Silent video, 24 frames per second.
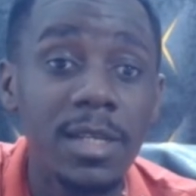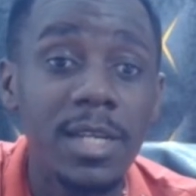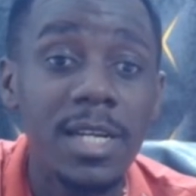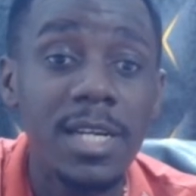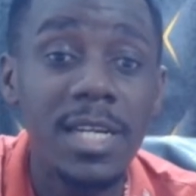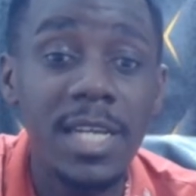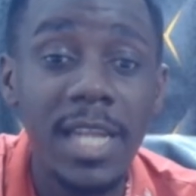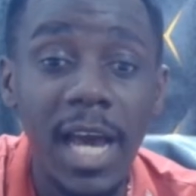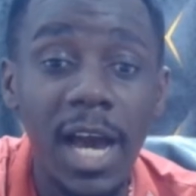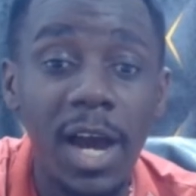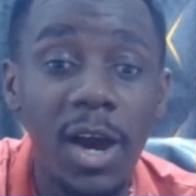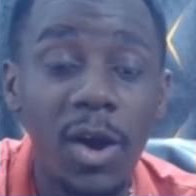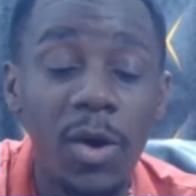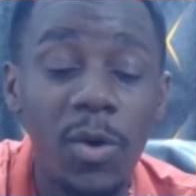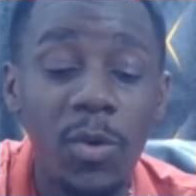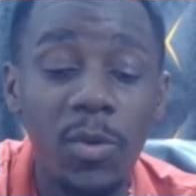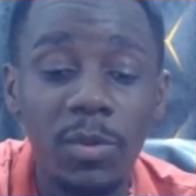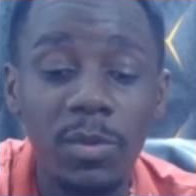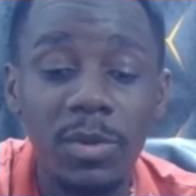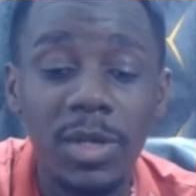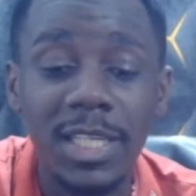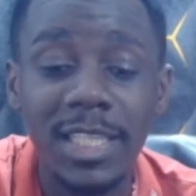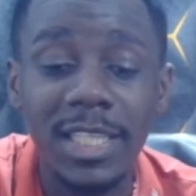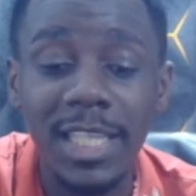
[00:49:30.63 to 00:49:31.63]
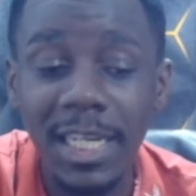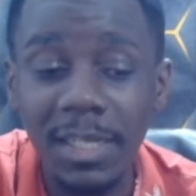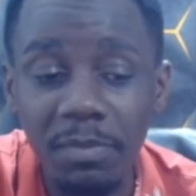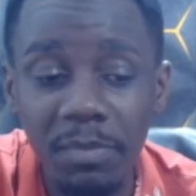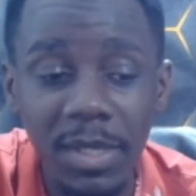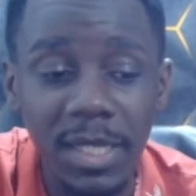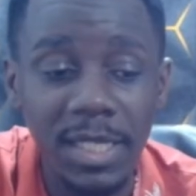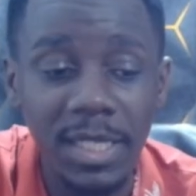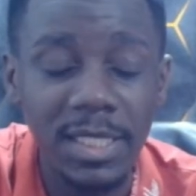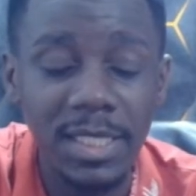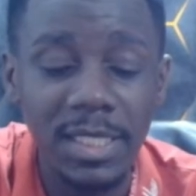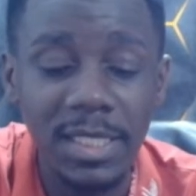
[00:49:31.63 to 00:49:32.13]
Now, that
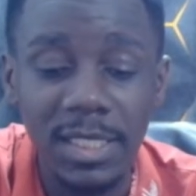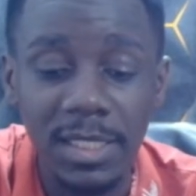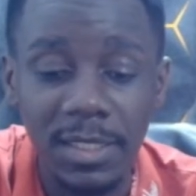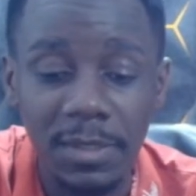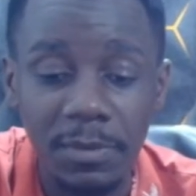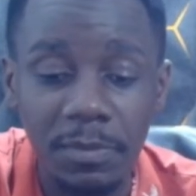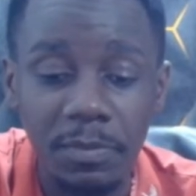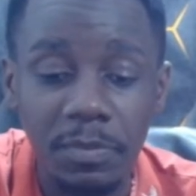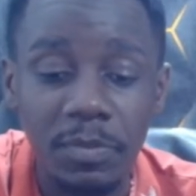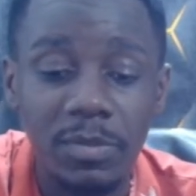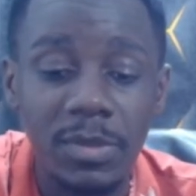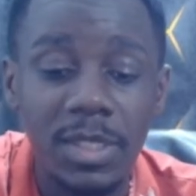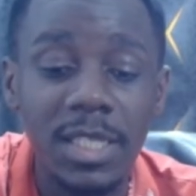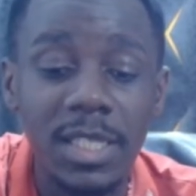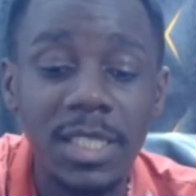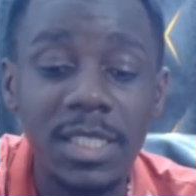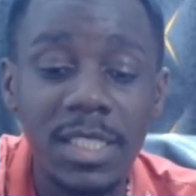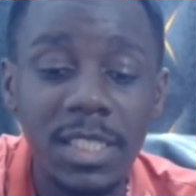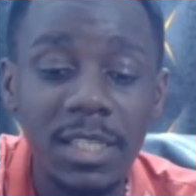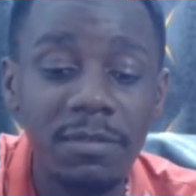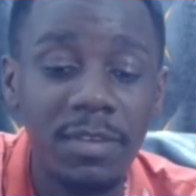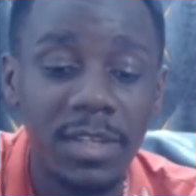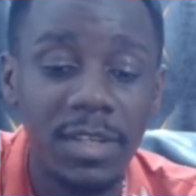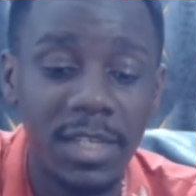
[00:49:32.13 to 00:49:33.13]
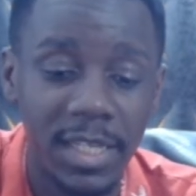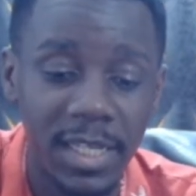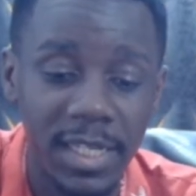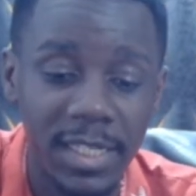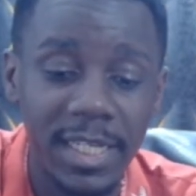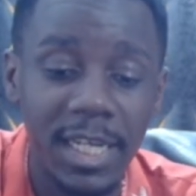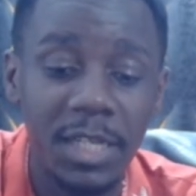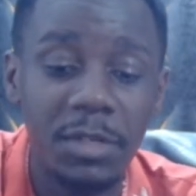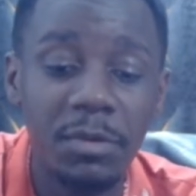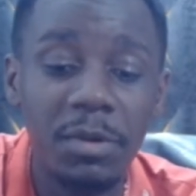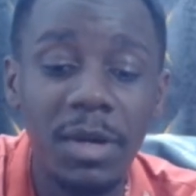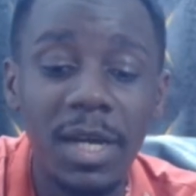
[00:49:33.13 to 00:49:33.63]
means it's evident,
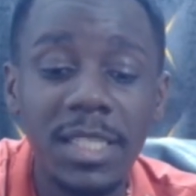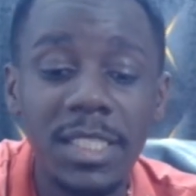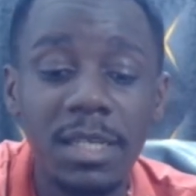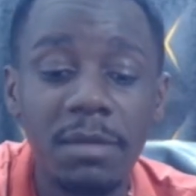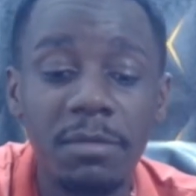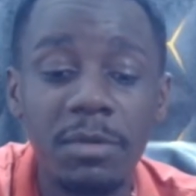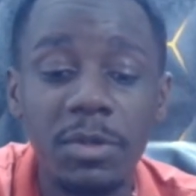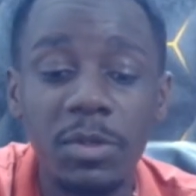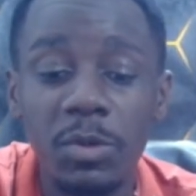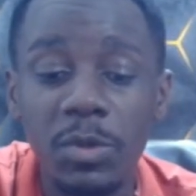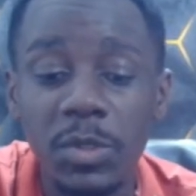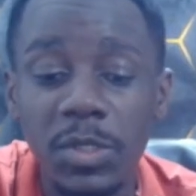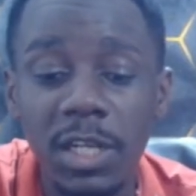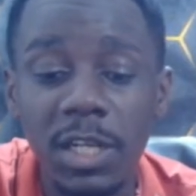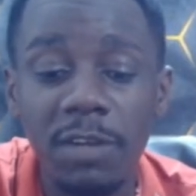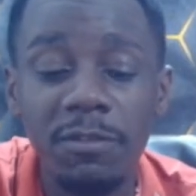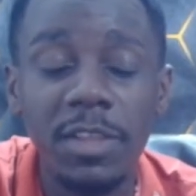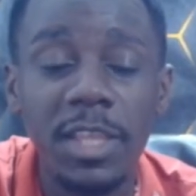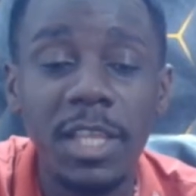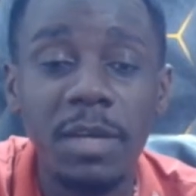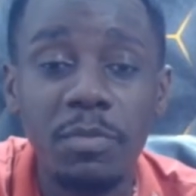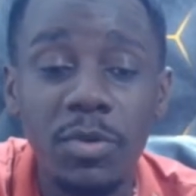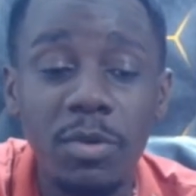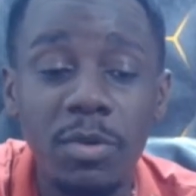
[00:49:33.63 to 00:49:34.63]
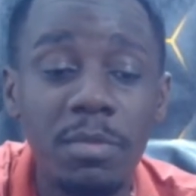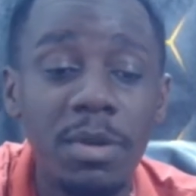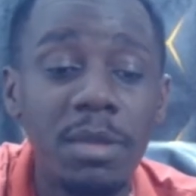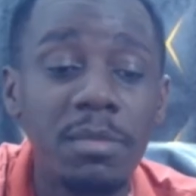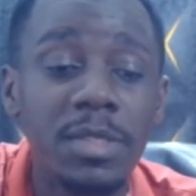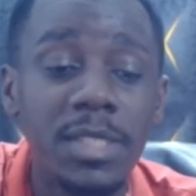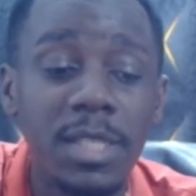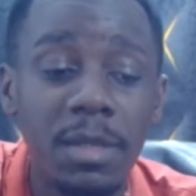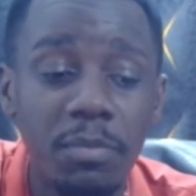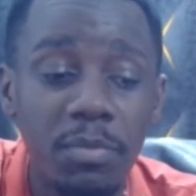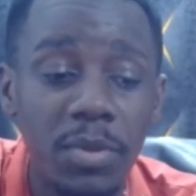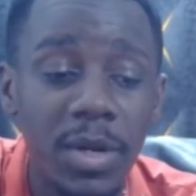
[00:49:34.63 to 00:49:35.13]
and you're answering yourself that the problem
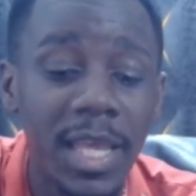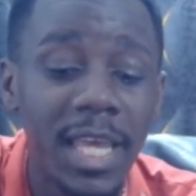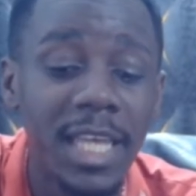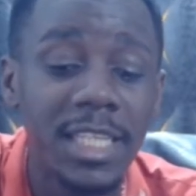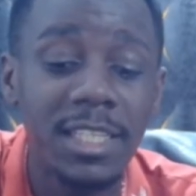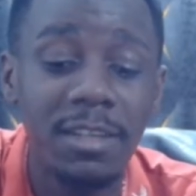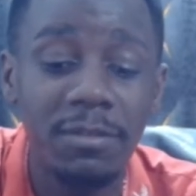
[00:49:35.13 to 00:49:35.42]
is the players.